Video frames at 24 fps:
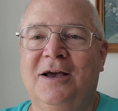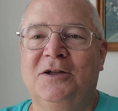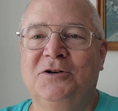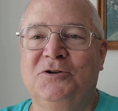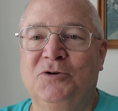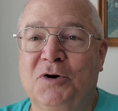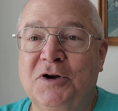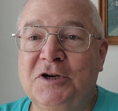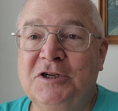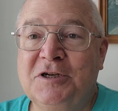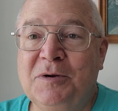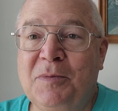
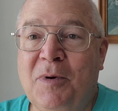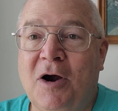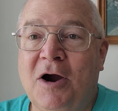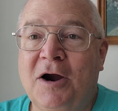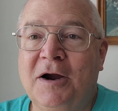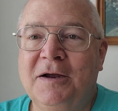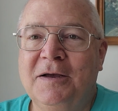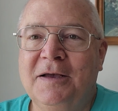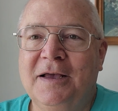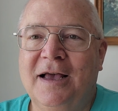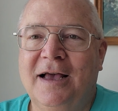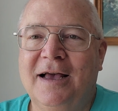Join us
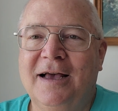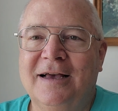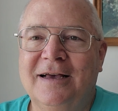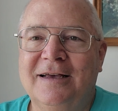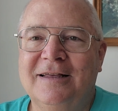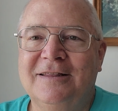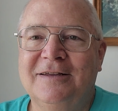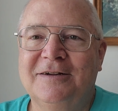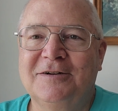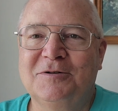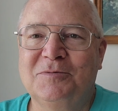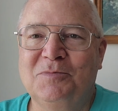tomorrow.
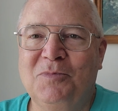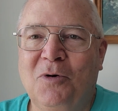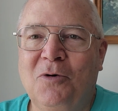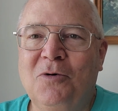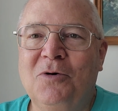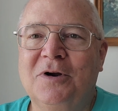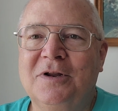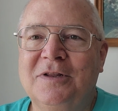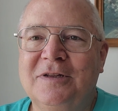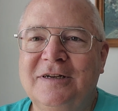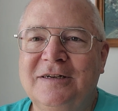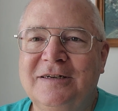There's
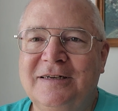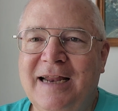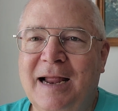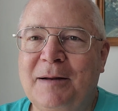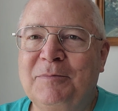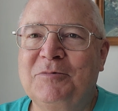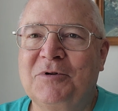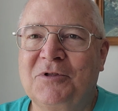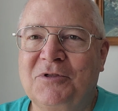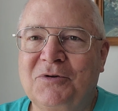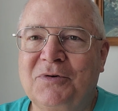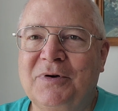more in
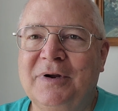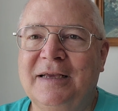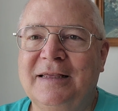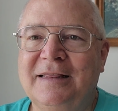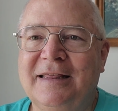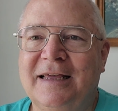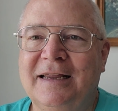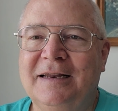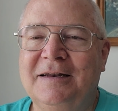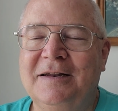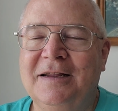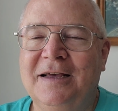chapter 3
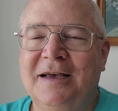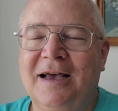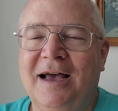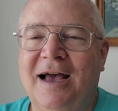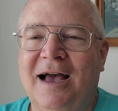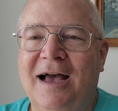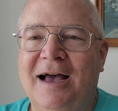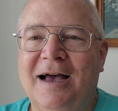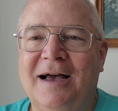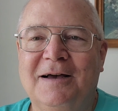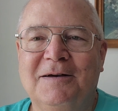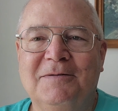that
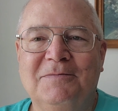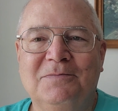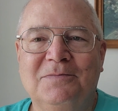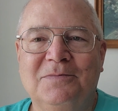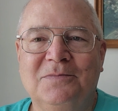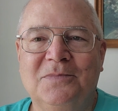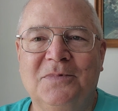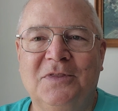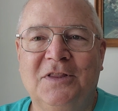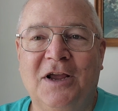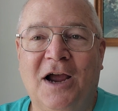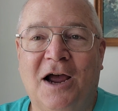
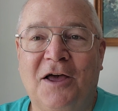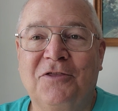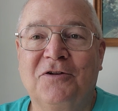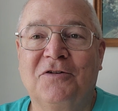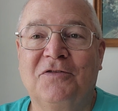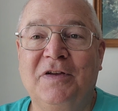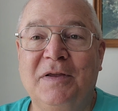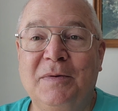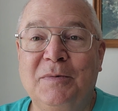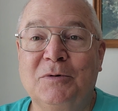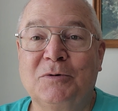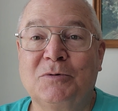the author
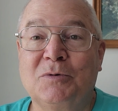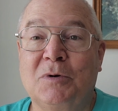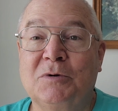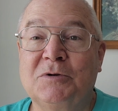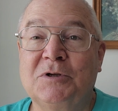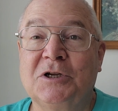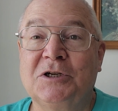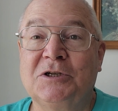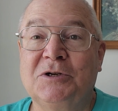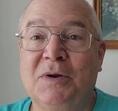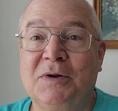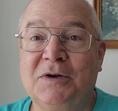of Hebrews wants
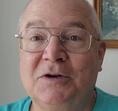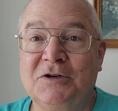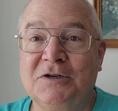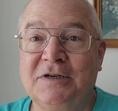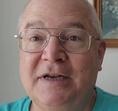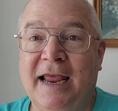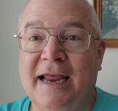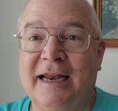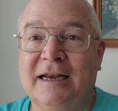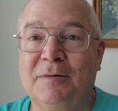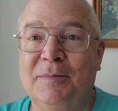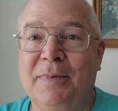us to
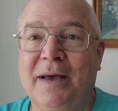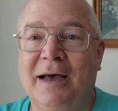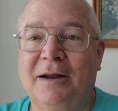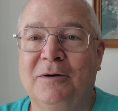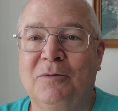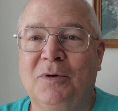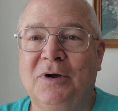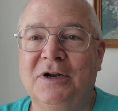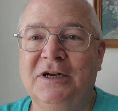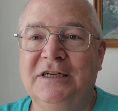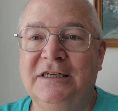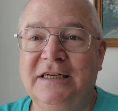understand
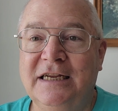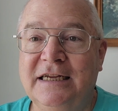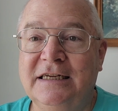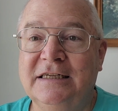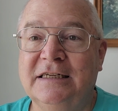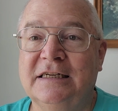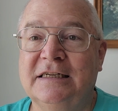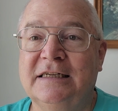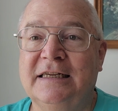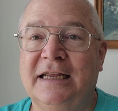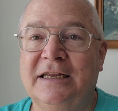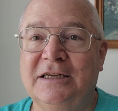about what
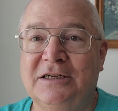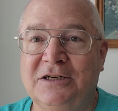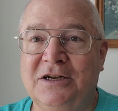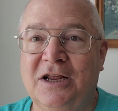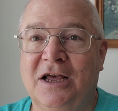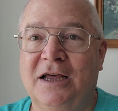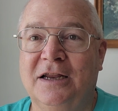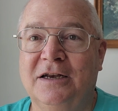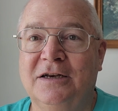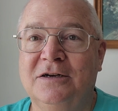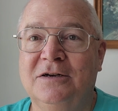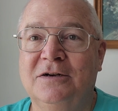Jesus has
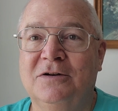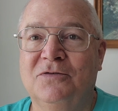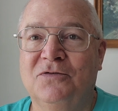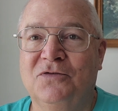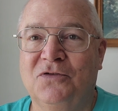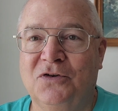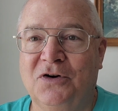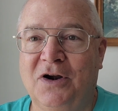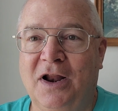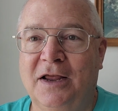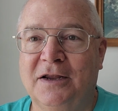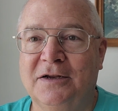done
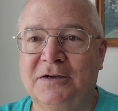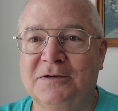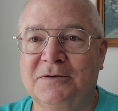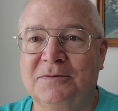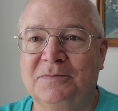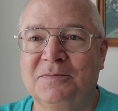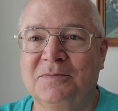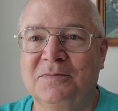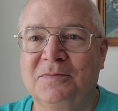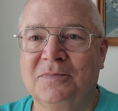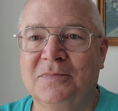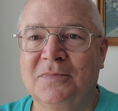for us.
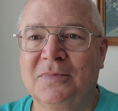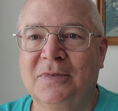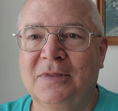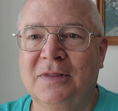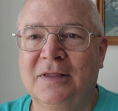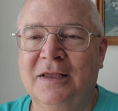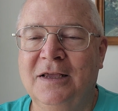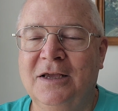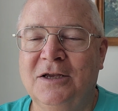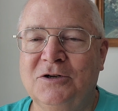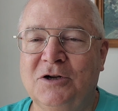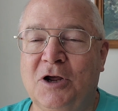
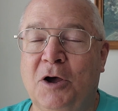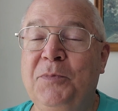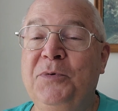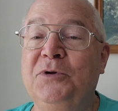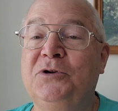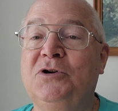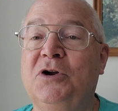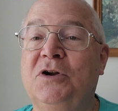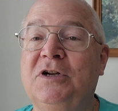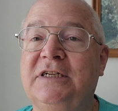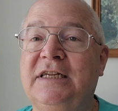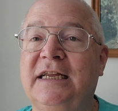So I hope you
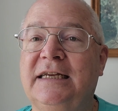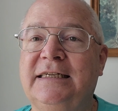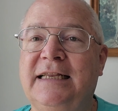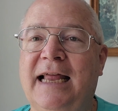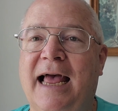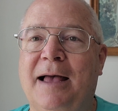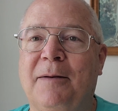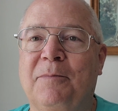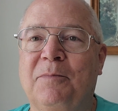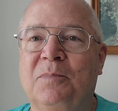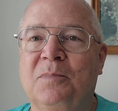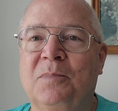join us next
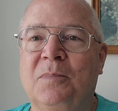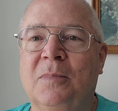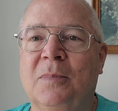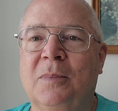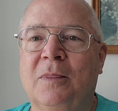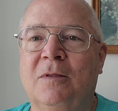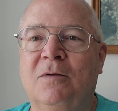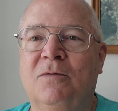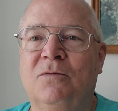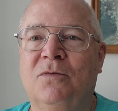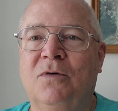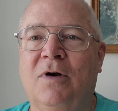time
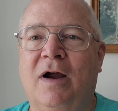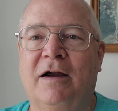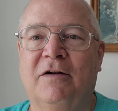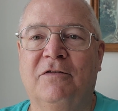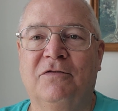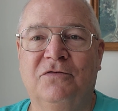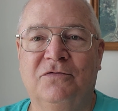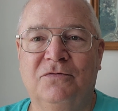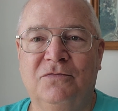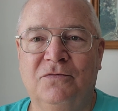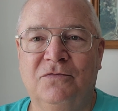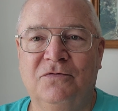for our
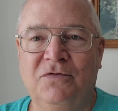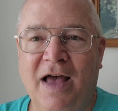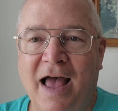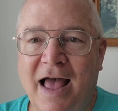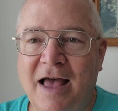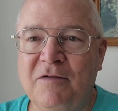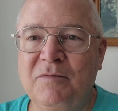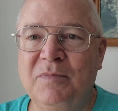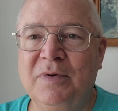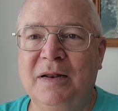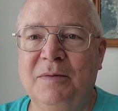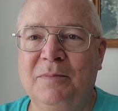
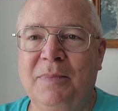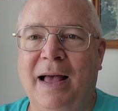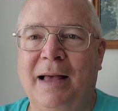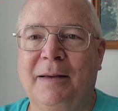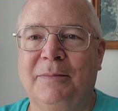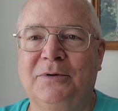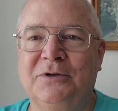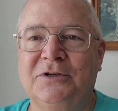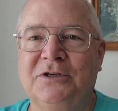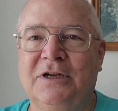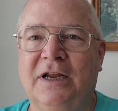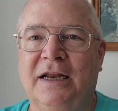5-minute
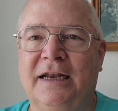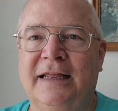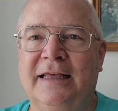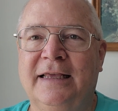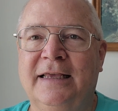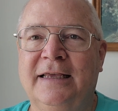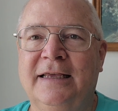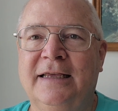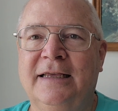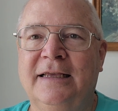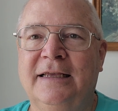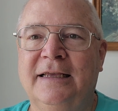Bible study
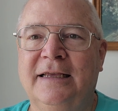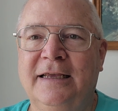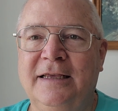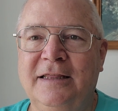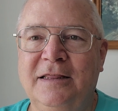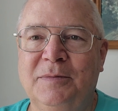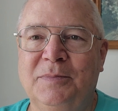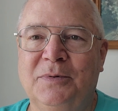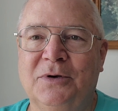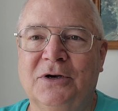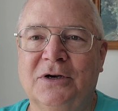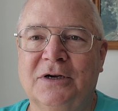in
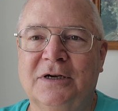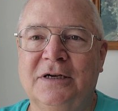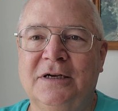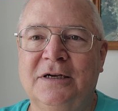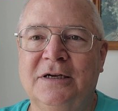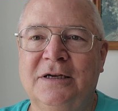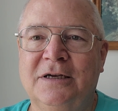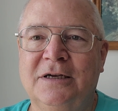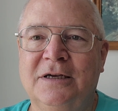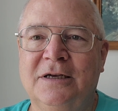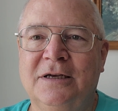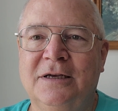the book
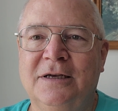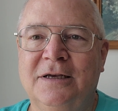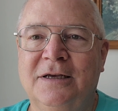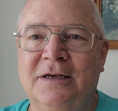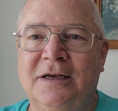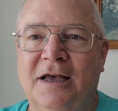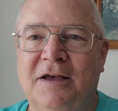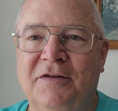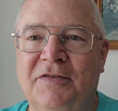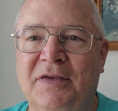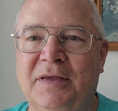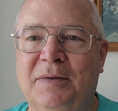
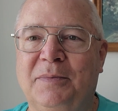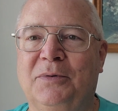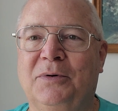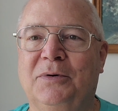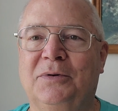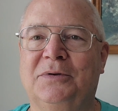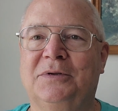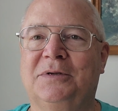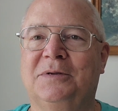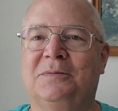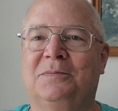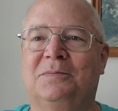of
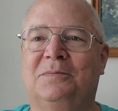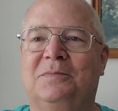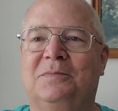Hebrews.